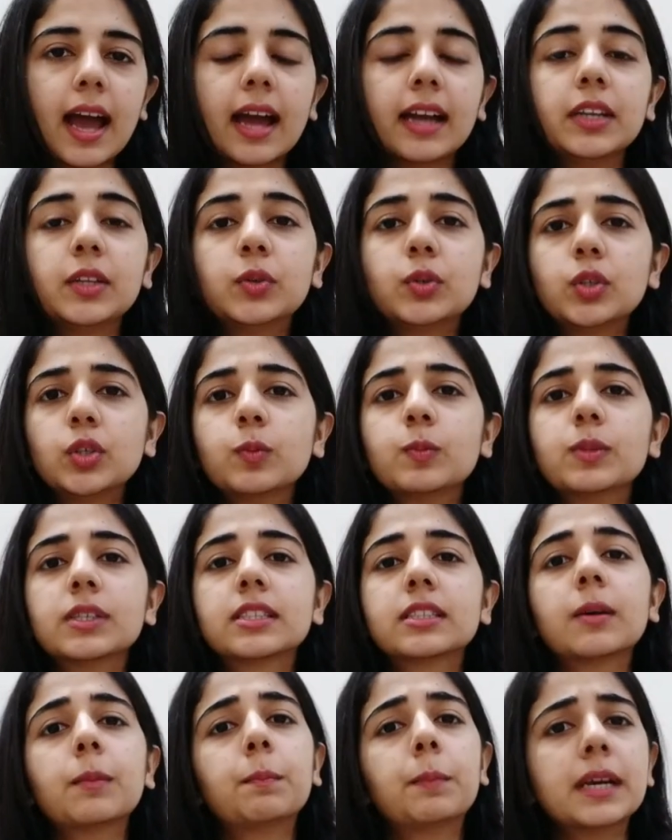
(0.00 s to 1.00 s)
And YouTube
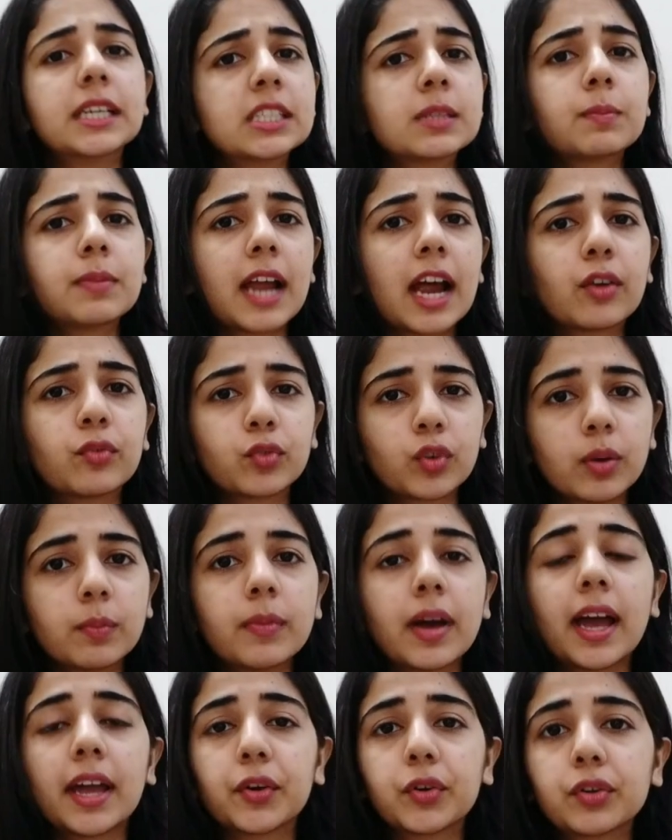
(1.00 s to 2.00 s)
is the best
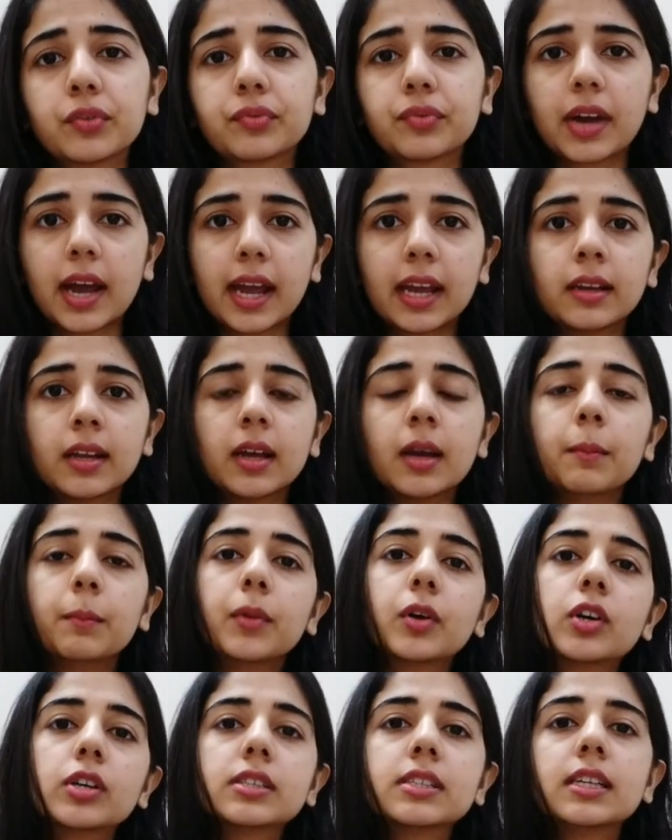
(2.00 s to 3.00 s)
platform I could find
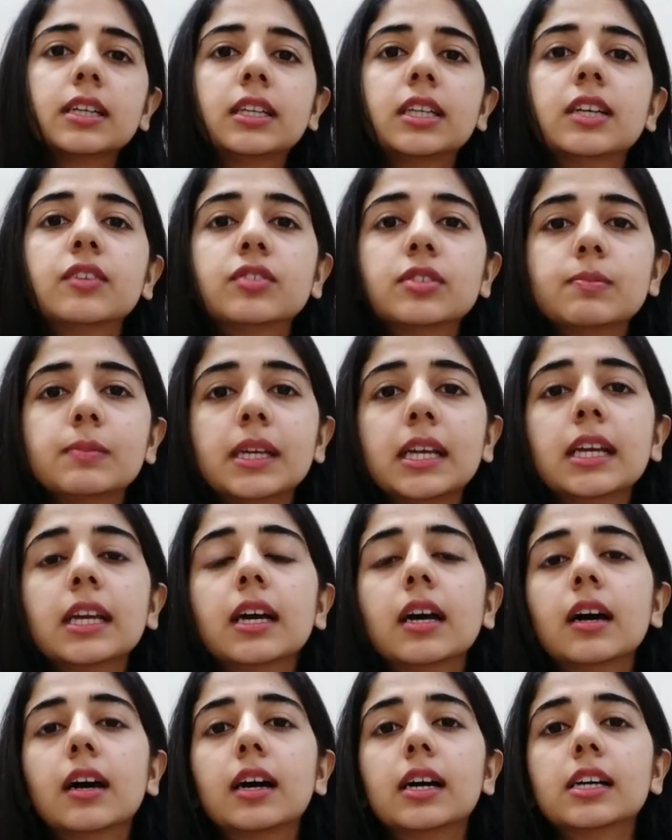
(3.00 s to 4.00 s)
because it gives me
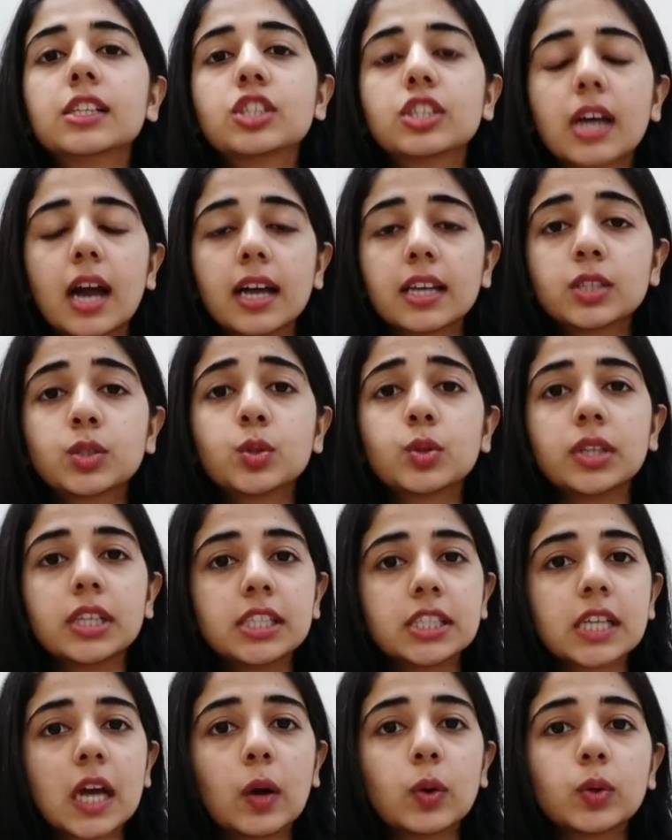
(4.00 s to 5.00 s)
a chance to
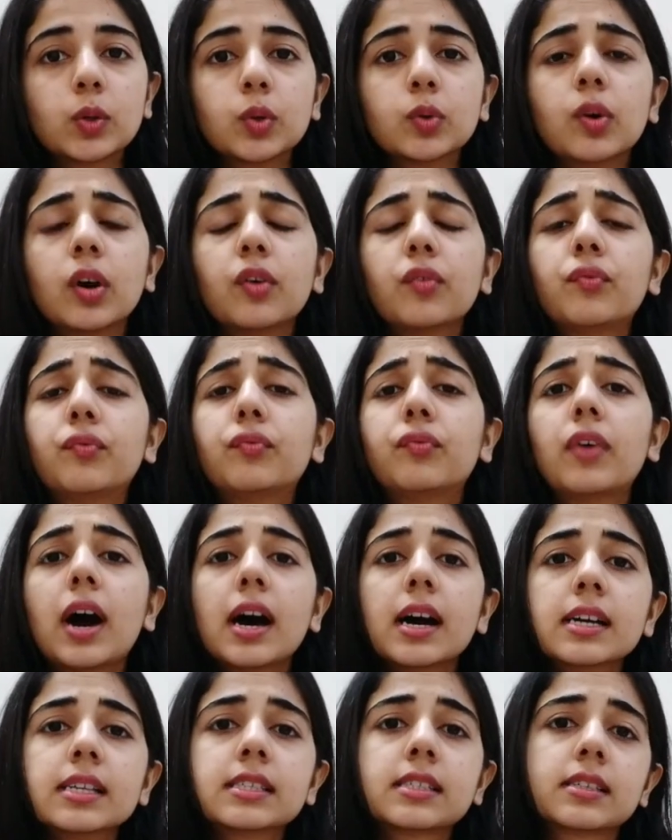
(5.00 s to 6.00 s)
reach out to a
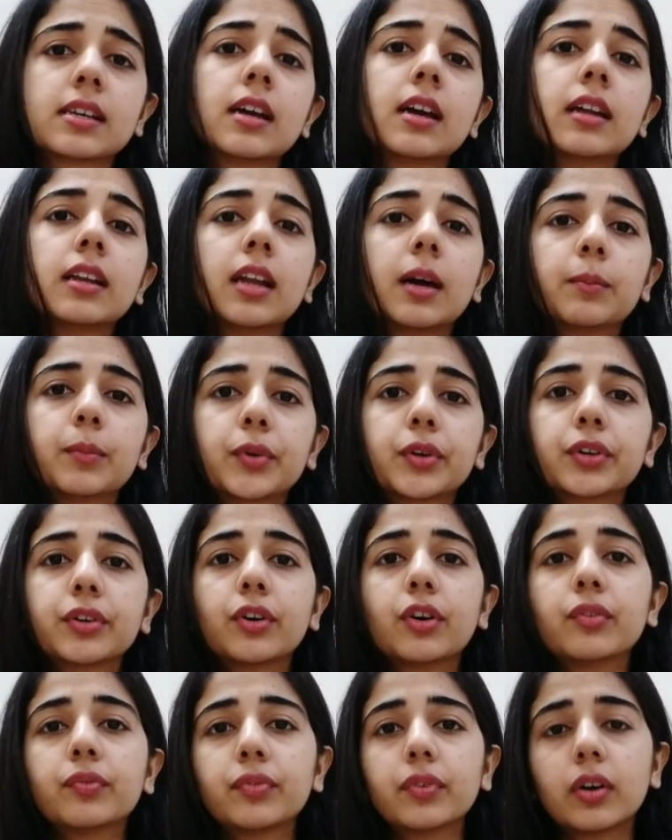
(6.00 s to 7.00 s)
vast number
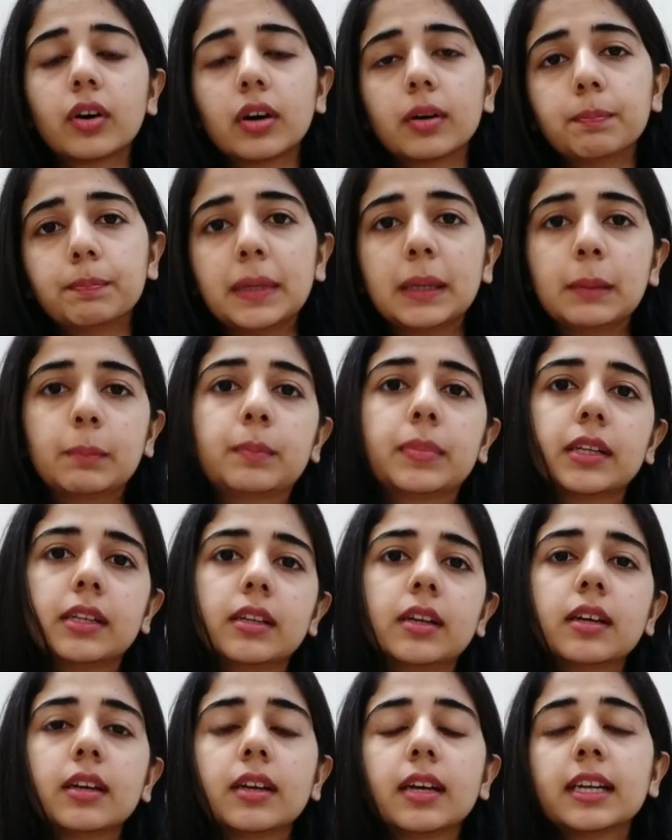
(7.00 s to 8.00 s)
of people.